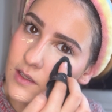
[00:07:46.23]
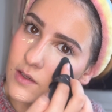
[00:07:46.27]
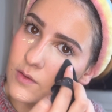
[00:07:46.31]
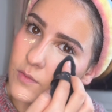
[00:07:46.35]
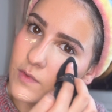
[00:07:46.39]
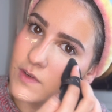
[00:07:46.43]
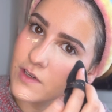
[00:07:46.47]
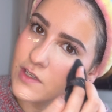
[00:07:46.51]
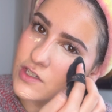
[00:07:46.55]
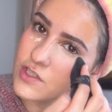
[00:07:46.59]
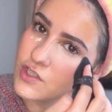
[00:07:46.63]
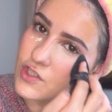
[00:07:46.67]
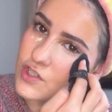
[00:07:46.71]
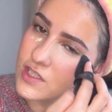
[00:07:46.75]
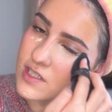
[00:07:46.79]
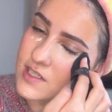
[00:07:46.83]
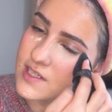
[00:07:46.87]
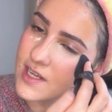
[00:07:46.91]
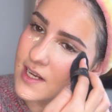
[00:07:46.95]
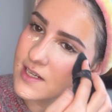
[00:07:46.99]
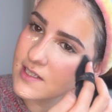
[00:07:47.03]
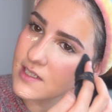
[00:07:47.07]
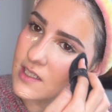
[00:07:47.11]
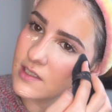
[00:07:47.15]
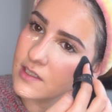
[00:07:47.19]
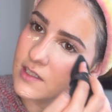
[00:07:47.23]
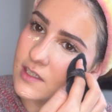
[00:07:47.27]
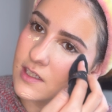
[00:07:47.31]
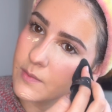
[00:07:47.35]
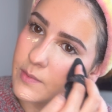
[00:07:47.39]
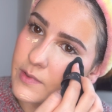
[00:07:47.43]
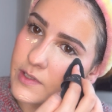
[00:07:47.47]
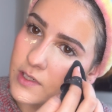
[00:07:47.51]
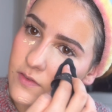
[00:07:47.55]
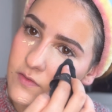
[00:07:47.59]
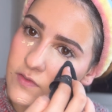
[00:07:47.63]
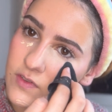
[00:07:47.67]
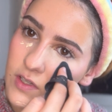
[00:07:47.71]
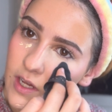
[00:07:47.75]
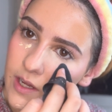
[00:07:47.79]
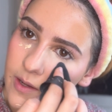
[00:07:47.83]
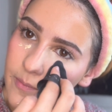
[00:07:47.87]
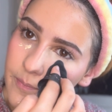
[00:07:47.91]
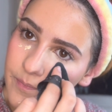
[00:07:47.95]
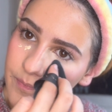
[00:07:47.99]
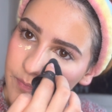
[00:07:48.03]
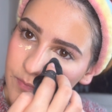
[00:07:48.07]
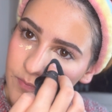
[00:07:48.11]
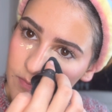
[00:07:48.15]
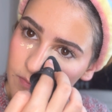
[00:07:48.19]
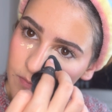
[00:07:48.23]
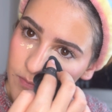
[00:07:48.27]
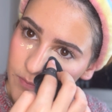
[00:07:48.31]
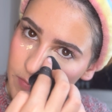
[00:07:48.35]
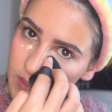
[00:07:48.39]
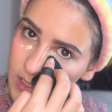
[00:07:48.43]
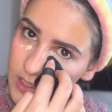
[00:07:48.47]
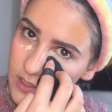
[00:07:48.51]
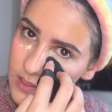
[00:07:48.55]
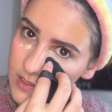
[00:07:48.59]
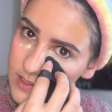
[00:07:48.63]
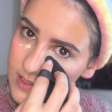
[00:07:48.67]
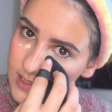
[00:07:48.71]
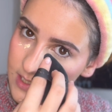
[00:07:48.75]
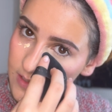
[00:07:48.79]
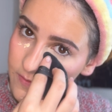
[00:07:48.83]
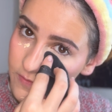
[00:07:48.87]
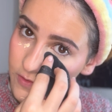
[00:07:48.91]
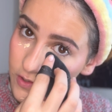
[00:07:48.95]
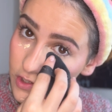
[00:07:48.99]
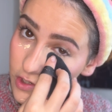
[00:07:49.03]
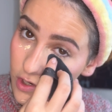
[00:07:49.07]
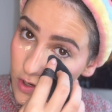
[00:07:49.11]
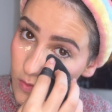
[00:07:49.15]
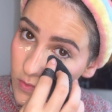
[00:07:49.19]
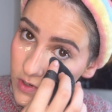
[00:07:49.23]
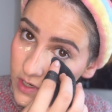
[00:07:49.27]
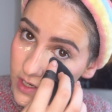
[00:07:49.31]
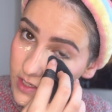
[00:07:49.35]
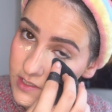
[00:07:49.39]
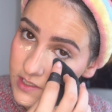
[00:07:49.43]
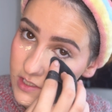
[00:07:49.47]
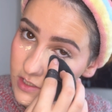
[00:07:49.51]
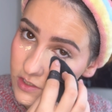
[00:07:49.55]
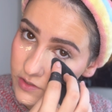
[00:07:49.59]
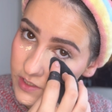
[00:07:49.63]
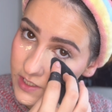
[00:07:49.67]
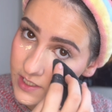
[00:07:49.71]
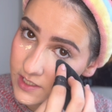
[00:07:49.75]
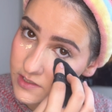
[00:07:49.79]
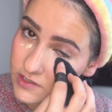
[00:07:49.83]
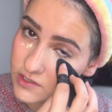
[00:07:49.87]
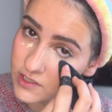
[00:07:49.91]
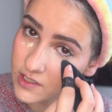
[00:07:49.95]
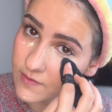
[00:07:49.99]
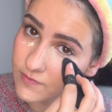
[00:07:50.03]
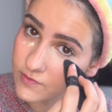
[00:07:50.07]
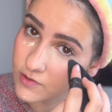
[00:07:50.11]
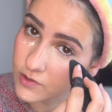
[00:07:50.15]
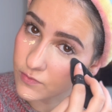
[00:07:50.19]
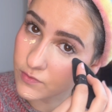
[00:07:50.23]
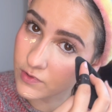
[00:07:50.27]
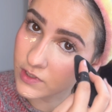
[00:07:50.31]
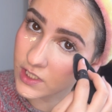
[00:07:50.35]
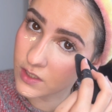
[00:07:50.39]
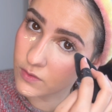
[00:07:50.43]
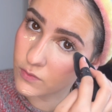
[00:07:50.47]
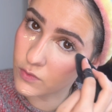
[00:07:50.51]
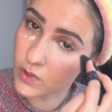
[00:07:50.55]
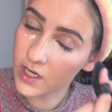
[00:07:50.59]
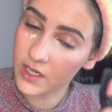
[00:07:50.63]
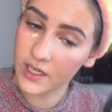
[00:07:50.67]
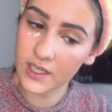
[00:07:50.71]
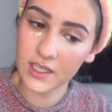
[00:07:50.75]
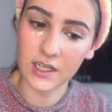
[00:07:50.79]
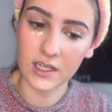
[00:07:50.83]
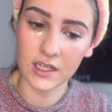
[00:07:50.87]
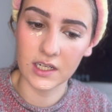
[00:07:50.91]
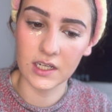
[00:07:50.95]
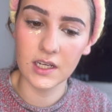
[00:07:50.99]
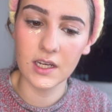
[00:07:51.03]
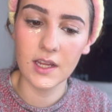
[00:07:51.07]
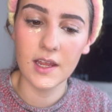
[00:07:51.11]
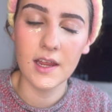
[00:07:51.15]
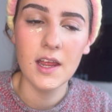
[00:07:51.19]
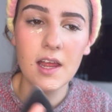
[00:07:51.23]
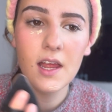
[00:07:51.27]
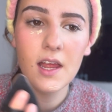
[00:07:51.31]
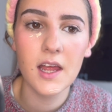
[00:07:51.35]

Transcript: which just takes a little bit of time because if you don't want it to crease, you have to really work it in.